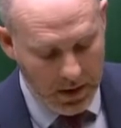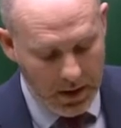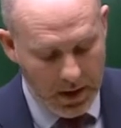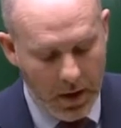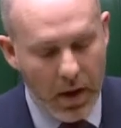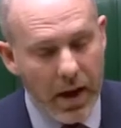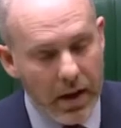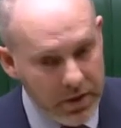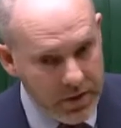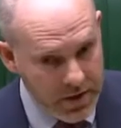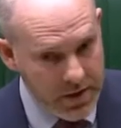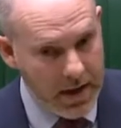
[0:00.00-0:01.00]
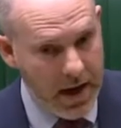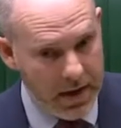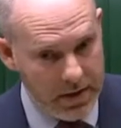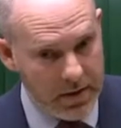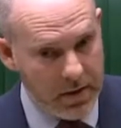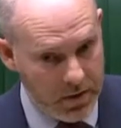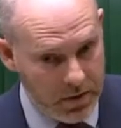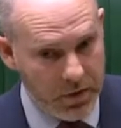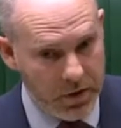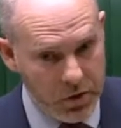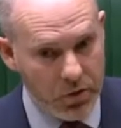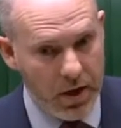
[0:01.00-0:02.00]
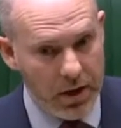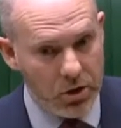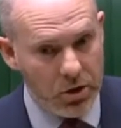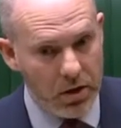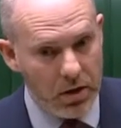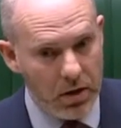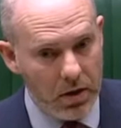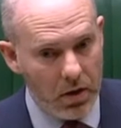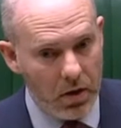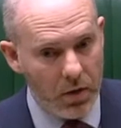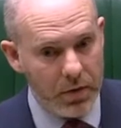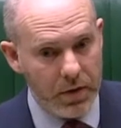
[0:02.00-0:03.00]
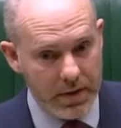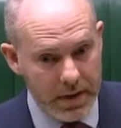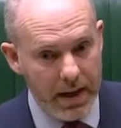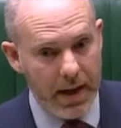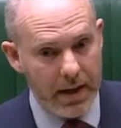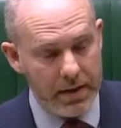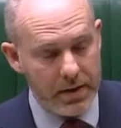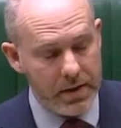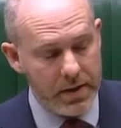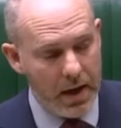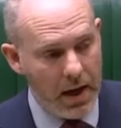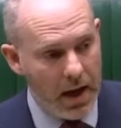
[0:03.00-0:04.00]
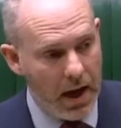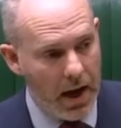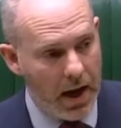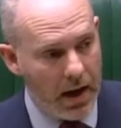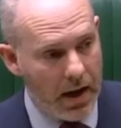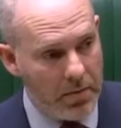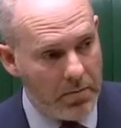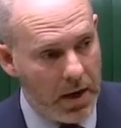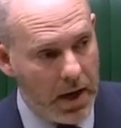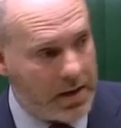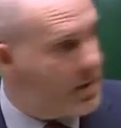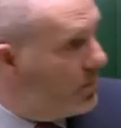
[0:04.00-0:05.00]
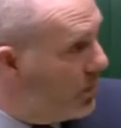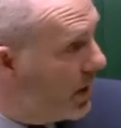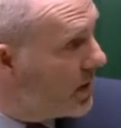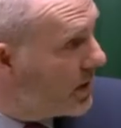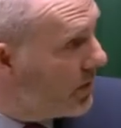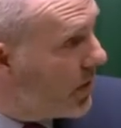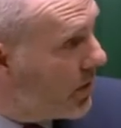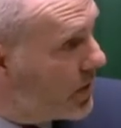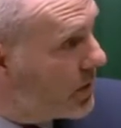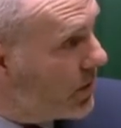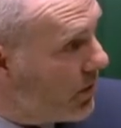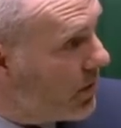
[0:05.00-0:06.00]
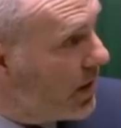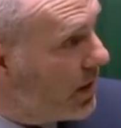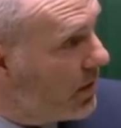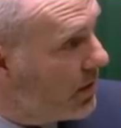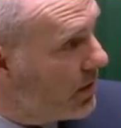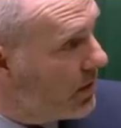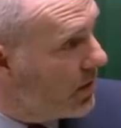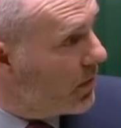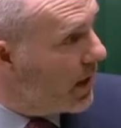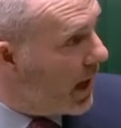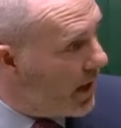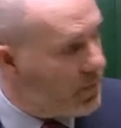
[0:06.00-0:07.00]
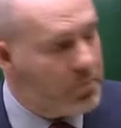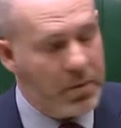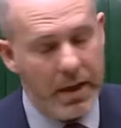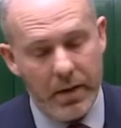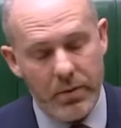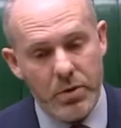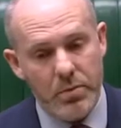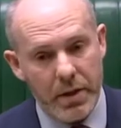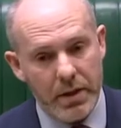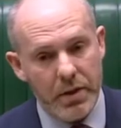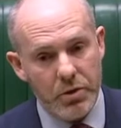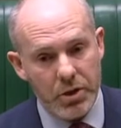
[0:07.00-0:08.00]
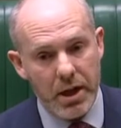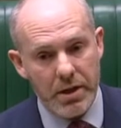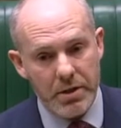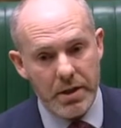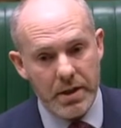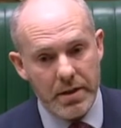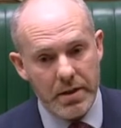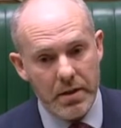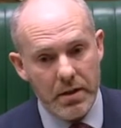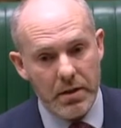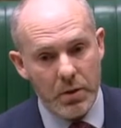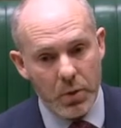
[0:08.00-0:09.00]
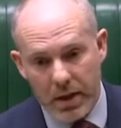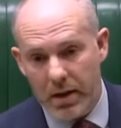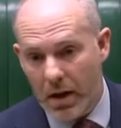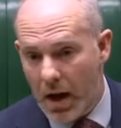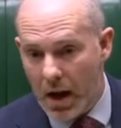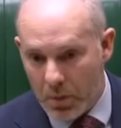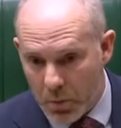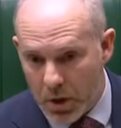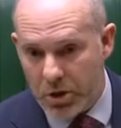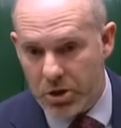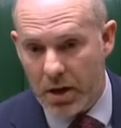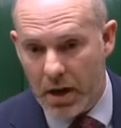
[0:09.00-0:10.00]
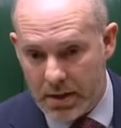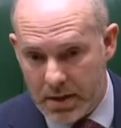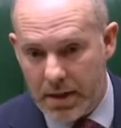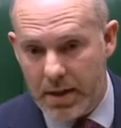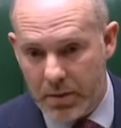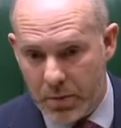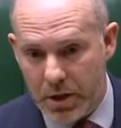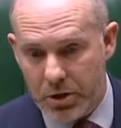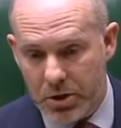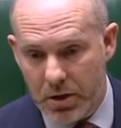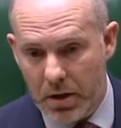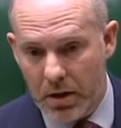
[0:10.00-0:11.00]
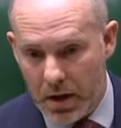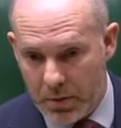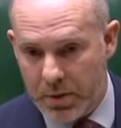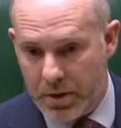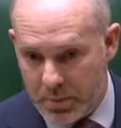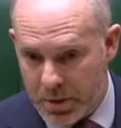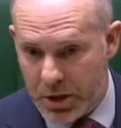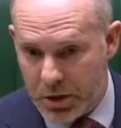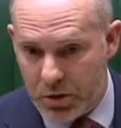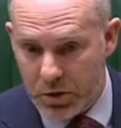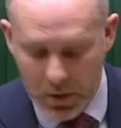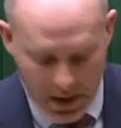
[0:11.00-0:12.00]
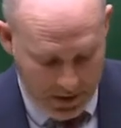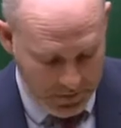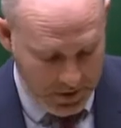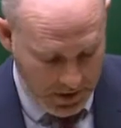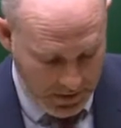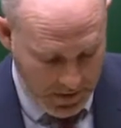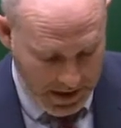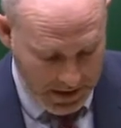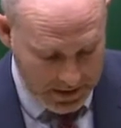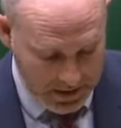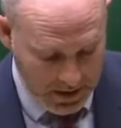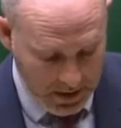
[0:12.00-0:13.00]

Now, I understand the frustration of the delays. And I'm, as the Minister, very sorry that we haven't been able to bring those changes quicker. I wish, ideally wish, I was in a position to have done that.